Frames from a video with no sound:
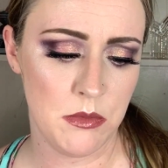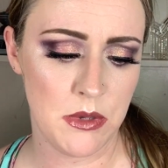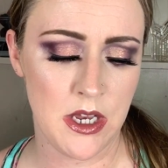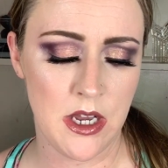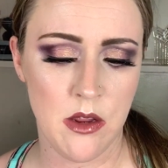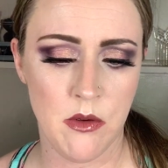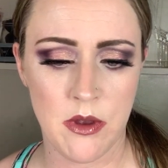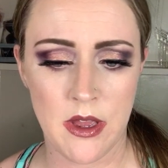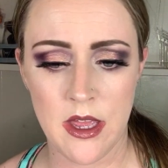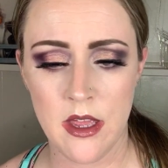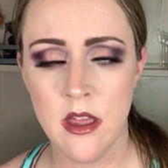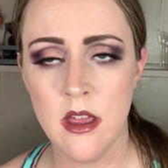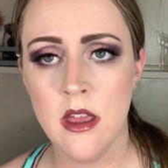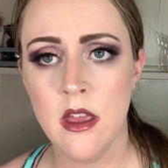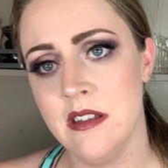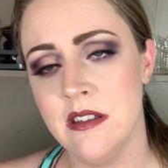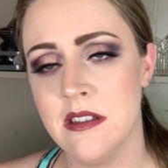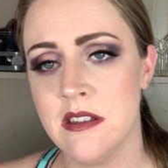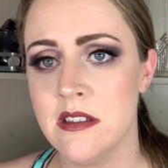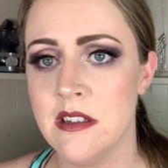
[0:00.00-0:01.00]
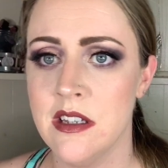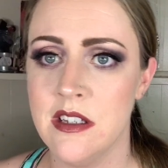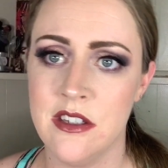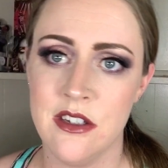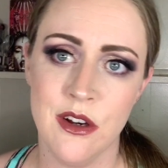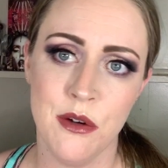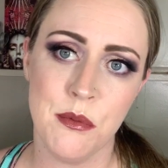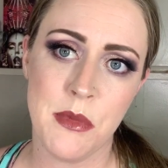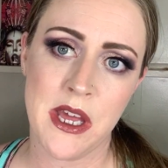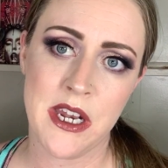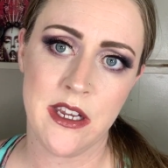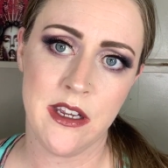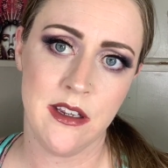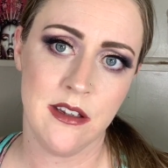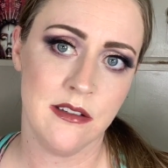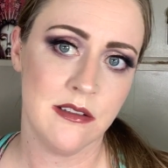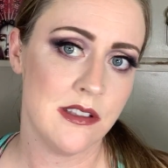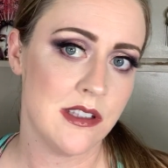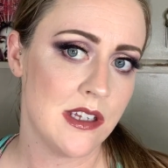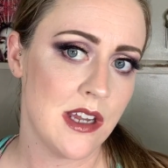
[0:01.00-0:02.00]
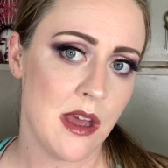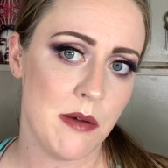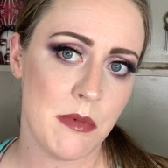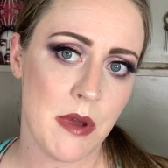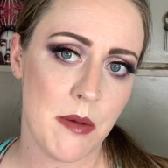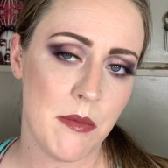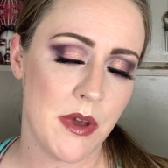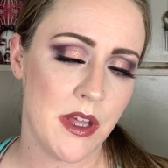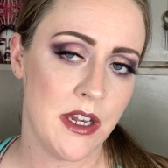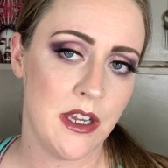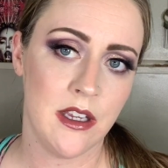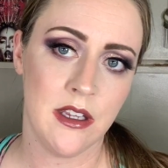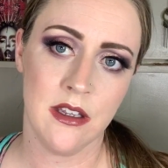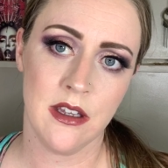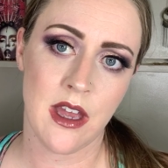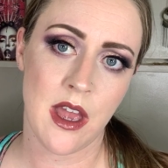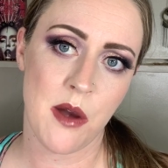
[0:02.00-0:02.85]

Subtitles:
But anyway, it's your money. It's not my money.